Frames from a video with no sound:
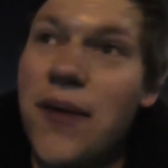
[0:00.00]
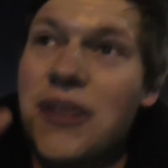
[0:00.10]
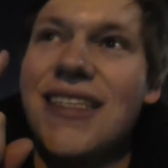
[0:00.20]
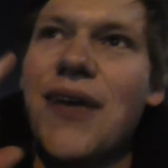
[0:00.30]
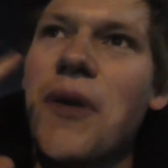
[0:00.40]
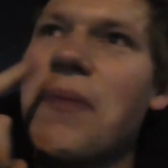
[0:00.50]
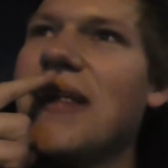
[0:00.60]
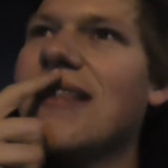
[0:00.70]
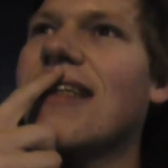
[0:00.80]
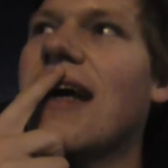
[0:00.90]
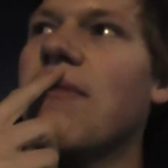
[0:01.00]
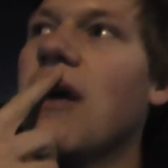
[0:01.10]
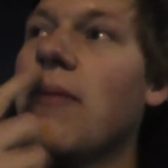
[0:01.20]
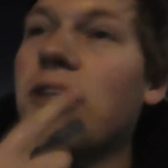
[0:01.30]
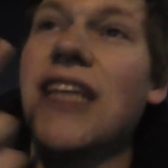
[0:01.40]
I'm going to say one person's
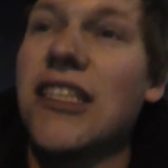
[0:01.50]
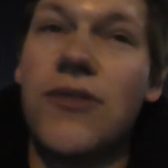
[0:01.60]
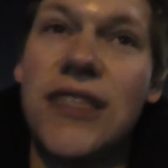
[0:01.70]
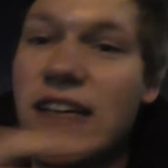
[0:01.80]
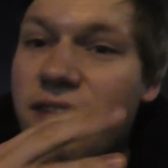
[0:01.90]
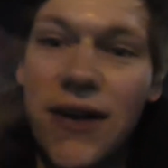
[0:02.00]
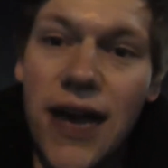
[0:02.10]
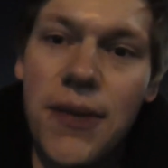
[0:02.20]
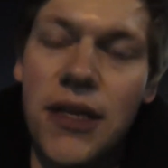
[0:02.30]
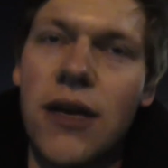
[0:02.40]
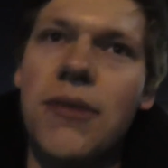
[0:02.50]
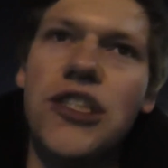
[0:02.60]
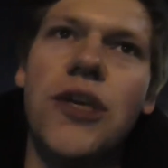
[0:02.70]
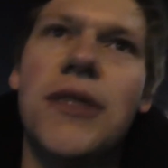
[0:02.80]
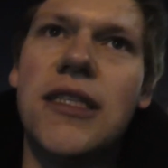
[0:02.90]
name because that's the reason I found out about the comedy
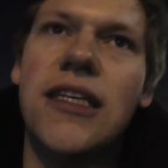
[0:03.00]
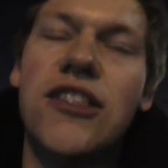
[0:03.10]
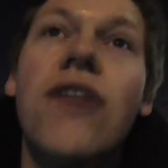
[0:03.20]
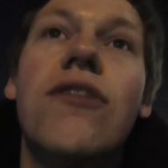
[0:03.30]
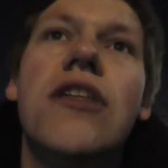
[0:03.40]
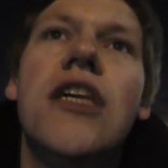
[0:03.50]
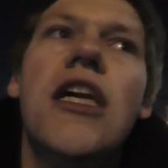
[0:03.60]
show in general.